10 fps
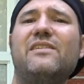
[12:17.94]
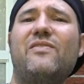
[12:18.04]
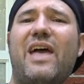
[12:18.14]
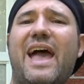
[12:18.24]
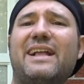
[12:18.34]

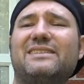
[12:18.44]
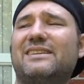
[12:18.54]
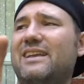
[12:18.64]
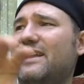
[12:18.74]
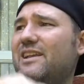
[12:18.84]
that
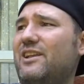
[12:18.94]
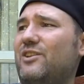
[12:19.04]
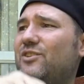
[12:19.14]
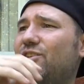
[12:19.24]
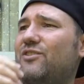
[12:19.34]

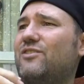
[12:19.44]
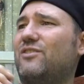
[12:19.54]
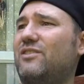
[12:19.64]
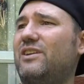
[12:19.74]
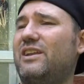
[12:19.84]
you're
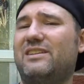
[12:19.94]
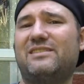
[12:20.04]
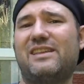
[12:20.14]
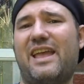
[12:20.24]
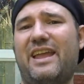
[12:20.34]
going to
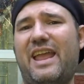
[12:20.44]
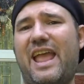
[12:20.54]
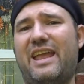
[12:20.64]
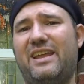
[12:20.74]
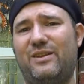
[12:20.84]
say,
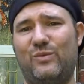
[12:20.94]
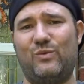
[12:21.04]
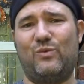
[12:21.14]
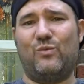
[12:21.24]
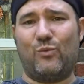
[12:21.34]
hey,
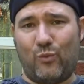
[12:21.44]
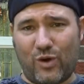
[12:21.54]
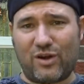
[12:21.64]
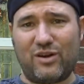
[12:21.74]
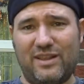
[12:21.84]

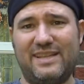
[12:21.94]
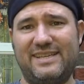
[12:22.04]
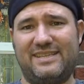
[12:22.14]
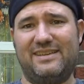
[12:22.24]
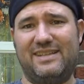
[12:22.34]
we're going to
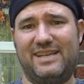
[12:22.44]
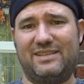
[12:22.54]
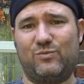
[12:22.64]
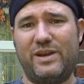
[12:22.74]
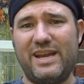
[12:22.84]
listen to
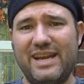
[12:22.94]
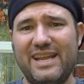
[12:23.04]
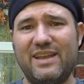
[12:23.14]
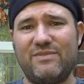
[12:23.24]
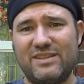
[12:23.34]
this. We need to
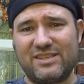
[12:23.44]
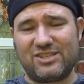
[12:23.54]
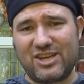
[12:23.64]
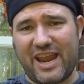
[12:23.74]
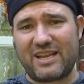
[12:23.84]
give this a
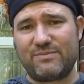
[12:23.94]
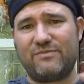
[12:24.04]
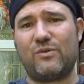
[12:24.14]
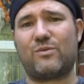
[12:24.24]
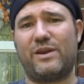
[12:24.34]
chance
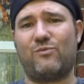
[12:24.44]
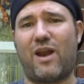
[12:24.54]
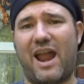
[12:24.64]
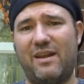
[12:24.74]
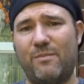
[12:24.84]
before we
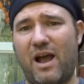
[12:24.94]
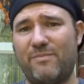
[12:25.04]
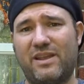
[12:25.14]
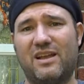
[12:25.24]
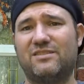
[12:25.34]
write them off,
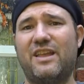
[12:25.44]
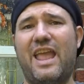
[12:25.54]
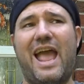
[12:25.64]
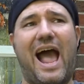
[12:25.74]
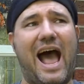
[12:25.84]
because
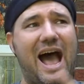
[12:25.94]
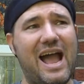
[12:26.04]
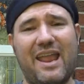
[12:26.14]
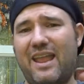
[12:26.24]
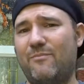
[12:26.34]

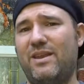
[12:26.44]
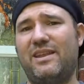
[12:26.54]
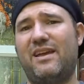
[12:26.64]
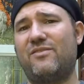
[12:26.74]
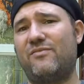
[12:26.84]
I and
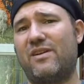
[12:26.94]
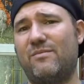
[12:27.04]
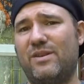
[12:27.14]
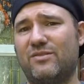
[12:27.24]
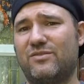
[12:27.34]
many other
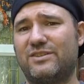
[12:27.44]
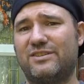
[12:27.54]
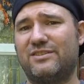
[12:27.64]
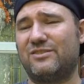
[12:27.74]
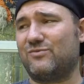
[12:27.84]
fundamental
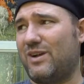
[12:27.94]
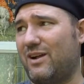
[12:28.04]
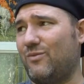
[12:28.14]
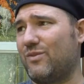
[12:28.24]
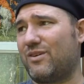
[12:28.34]
Christians as
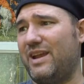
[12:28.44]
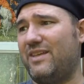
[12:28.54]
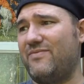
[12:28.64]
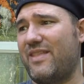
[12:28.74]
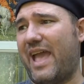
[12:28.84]
well were
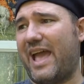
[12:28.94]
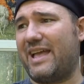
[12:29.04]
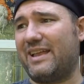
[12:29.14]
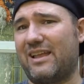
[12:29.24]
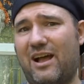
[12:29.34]
in
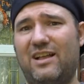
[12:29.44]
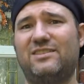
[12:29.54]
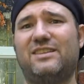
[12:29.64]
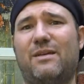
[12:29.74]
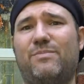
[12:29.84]
that
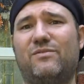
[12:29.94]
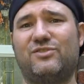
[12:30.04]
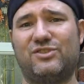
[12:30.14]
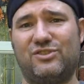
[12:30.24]
concept of,